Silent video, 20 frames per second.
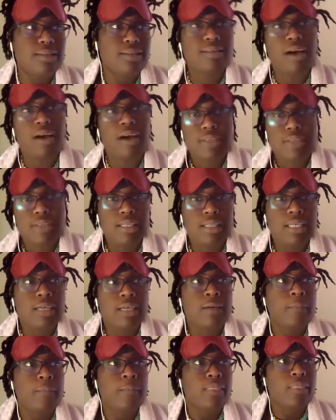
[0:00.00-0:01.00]
I haven't been
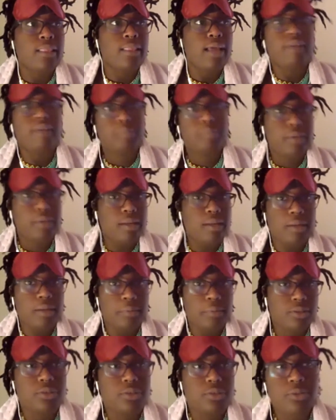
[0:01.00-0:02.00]
able to do the loop sessions
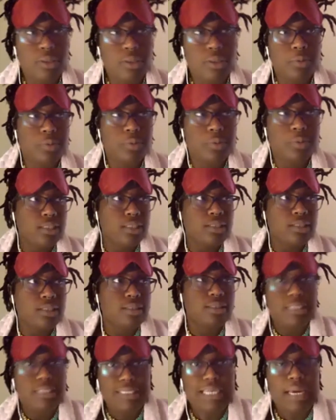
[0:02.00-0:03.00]
since I'm
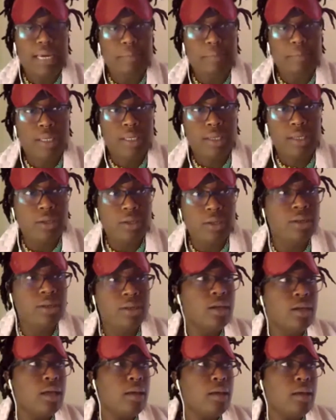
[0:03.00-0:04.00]
here, but now that they're
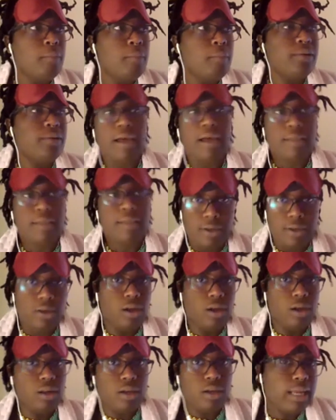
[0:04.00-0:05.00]
all online, I've been able
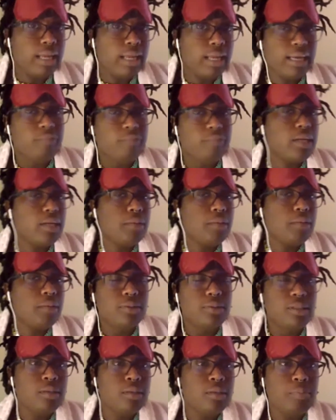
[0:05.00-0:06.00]
to participate
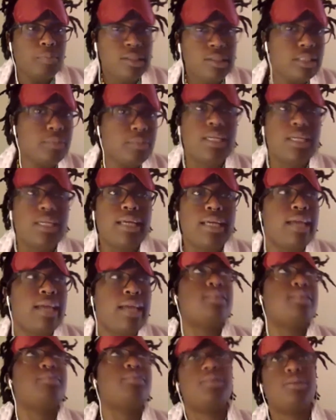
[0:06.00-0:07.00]
again, and it's been a
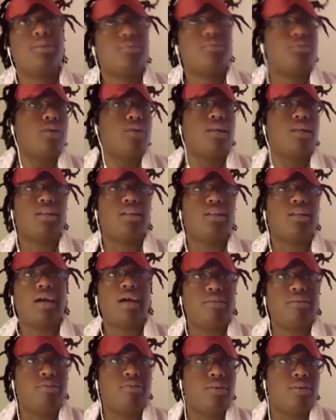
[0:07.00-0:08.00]
lot of fun to be connected
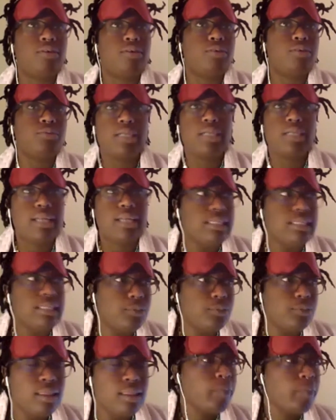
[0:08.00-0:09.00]
with all my
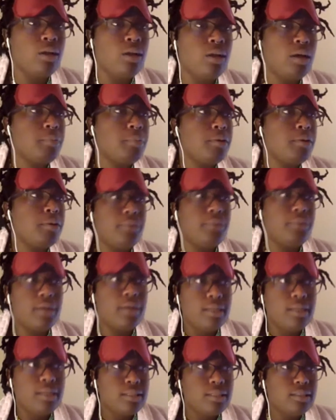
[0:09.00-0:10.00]
friends in the beat making
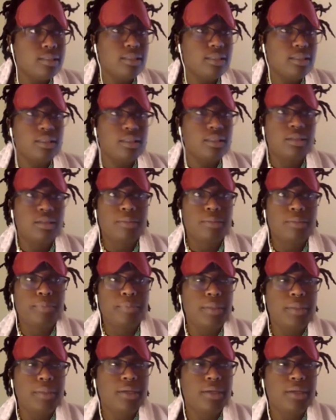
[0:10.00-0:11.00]
scene. And
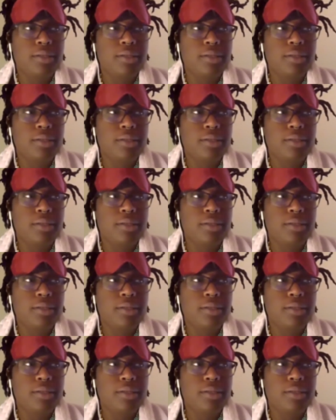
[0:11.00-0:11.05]
because